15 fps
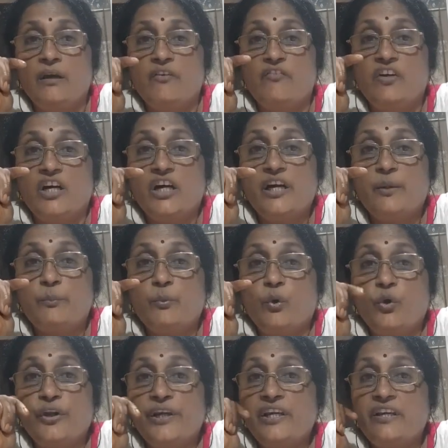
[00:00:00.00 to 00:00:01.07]
word
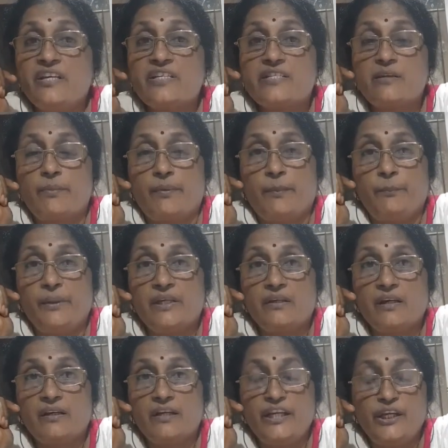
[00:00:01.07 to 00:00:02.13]
boring is
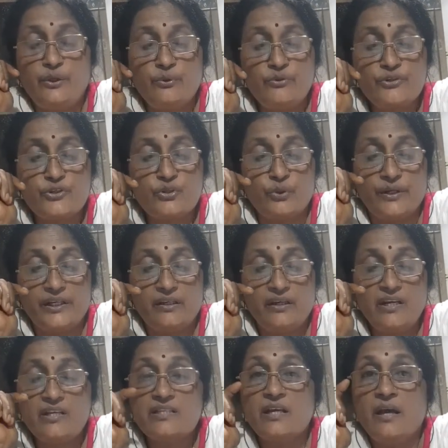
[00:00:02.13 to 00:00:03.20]
repeatedly used, so it
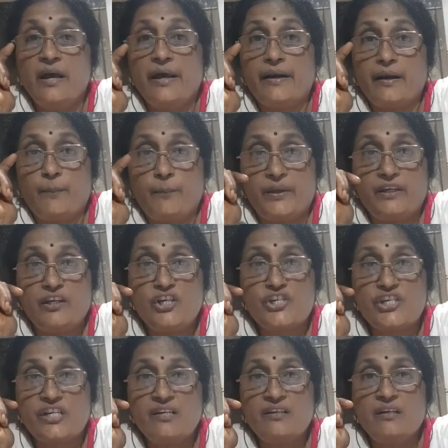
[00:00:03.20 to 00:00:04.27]
is
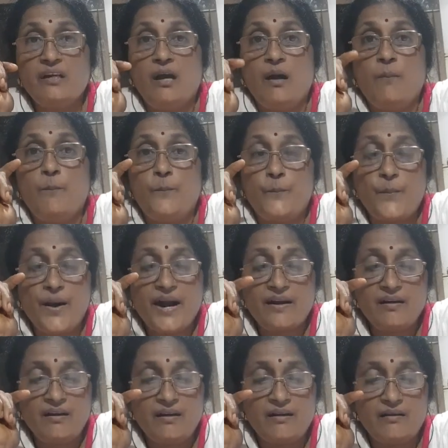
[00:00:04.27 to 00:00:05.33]
repetition. Pun,
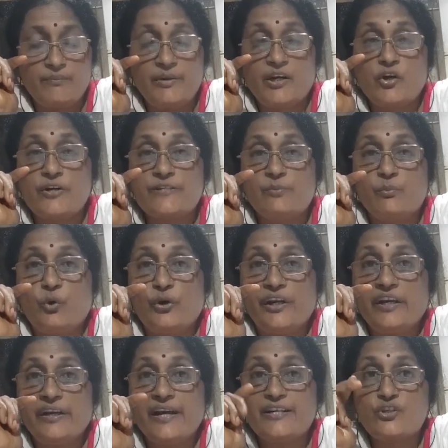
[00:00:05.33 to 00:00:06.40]
because
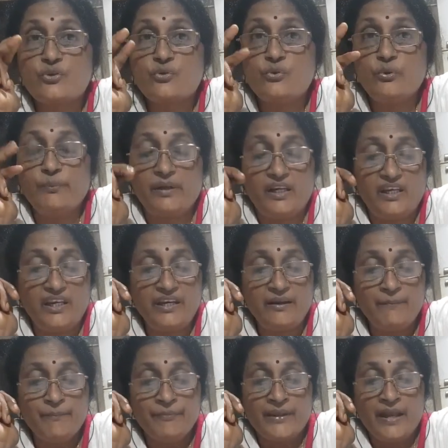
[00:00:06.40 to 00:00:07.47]
boring has two meaning,
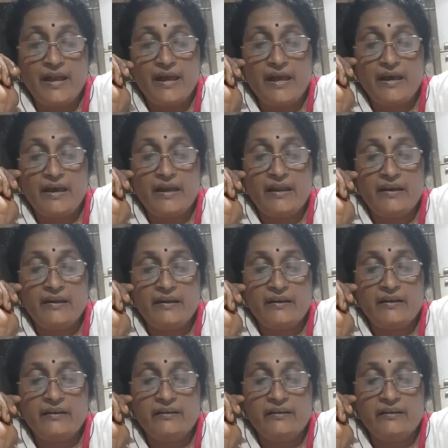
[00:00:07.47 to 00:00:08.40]
and